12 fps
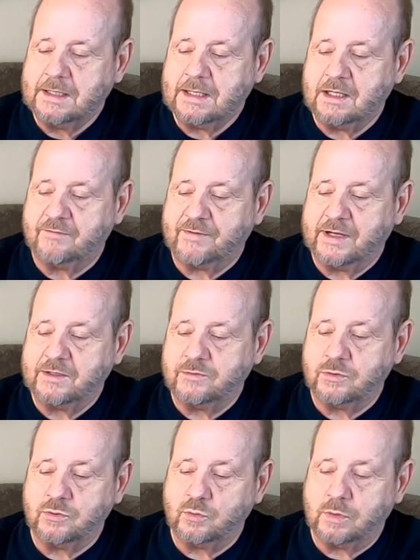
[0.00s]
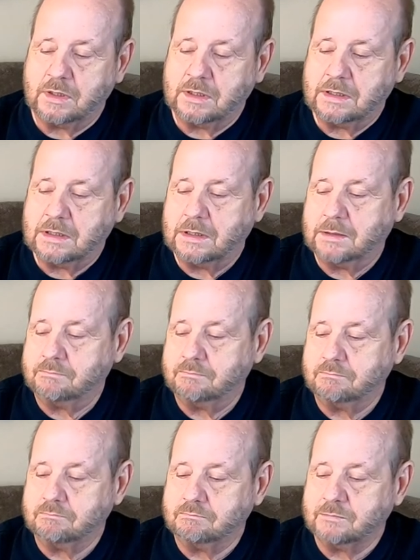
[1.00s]
And if I do,
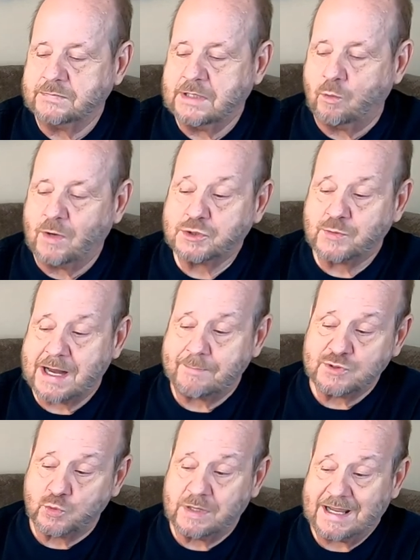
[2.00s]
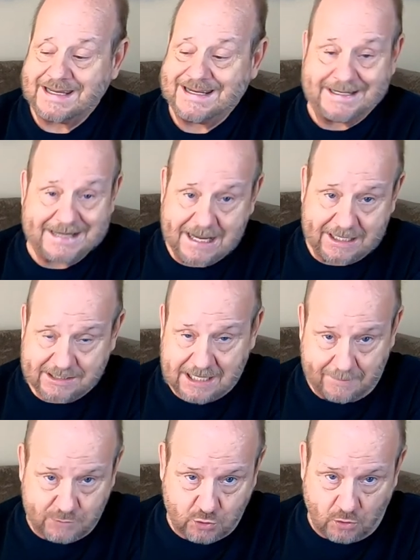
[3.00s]
um, now watch what happens when I hit nine
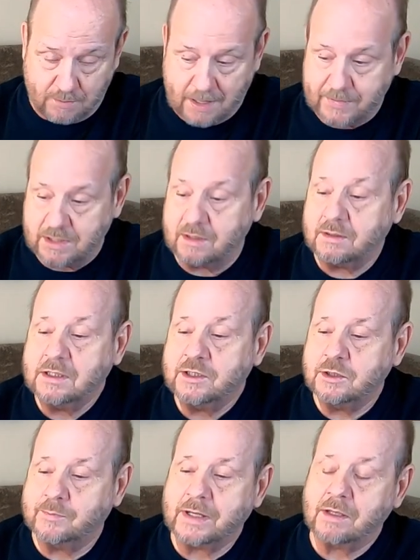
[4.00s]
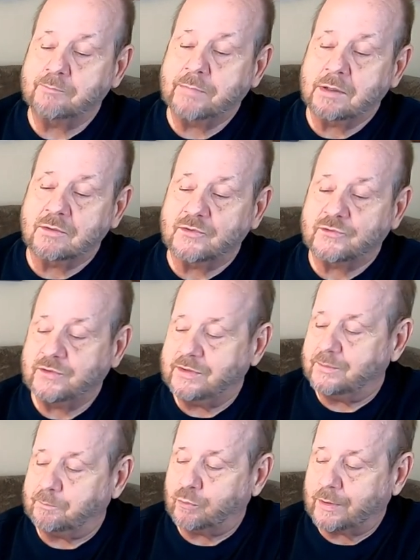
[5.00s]
times zoom. I mean, you may be able to
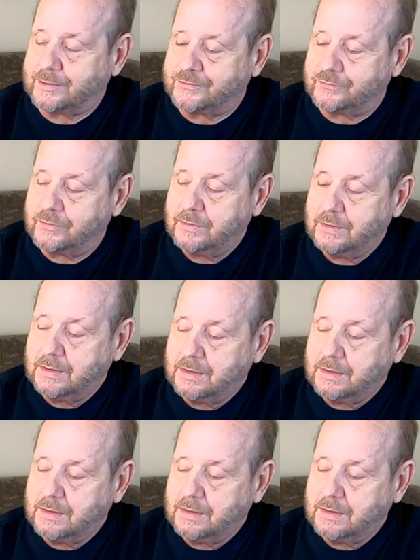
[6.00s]
see the bricks.